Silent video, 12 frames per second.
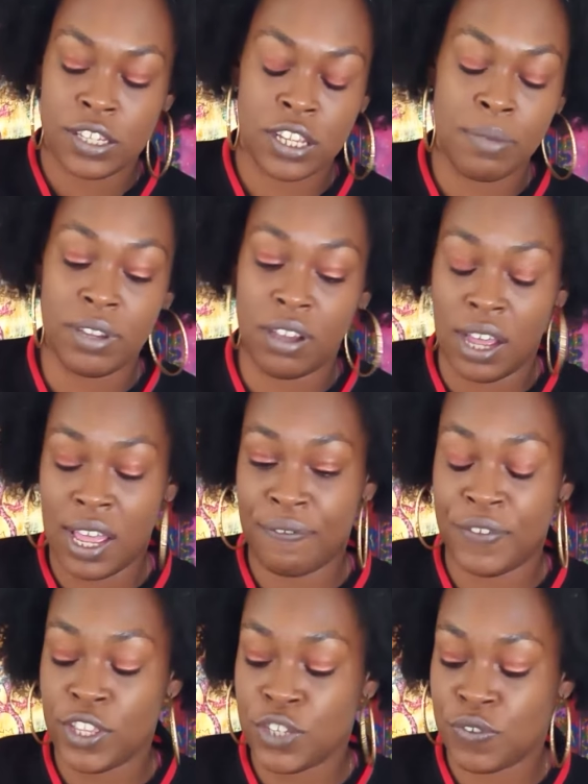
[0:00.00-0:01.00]
Some of y'all
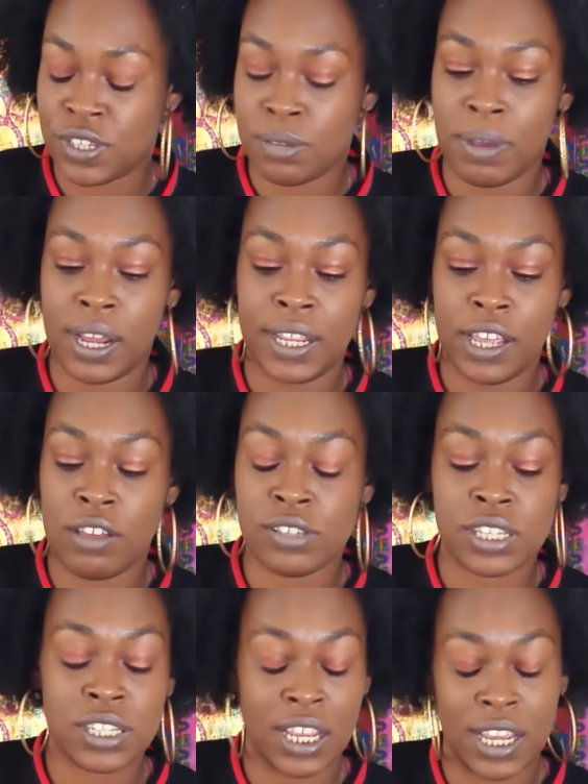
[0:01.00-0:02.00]
have feelings for somebody else.
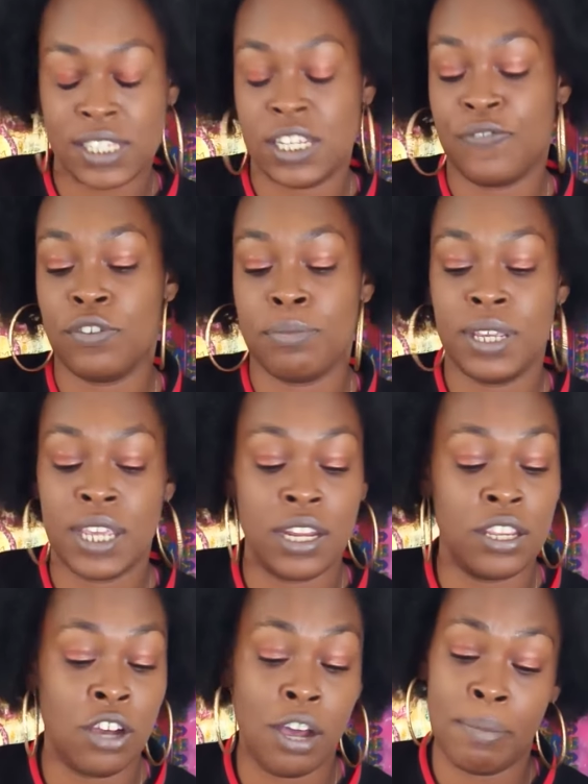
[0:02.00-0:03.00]
Just like I said from the
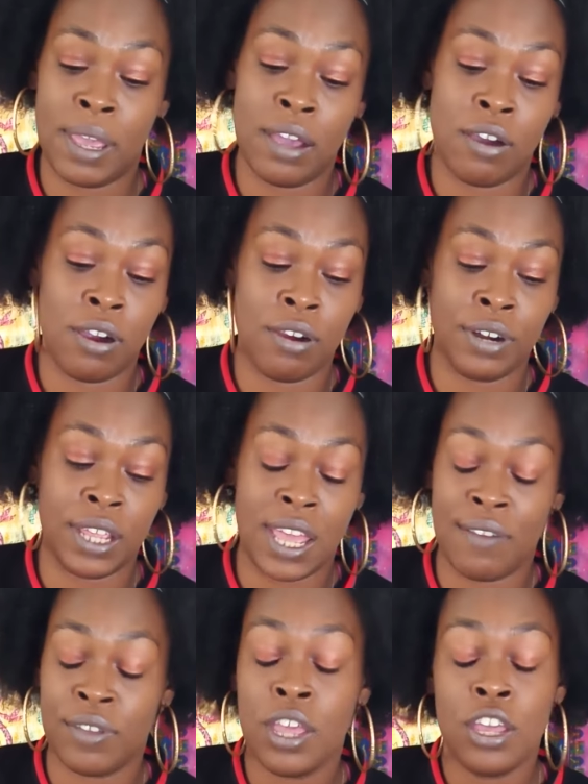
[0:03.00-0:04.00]
beginning, y'all may already
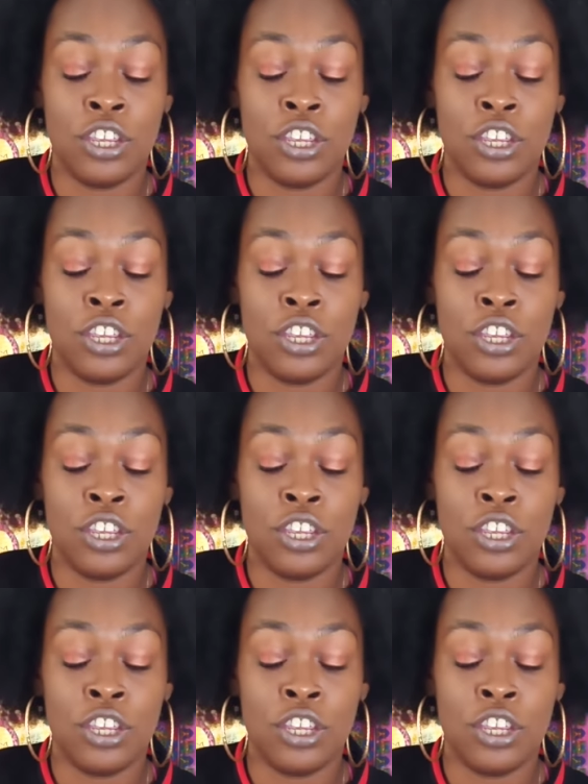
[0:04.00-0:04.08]
have,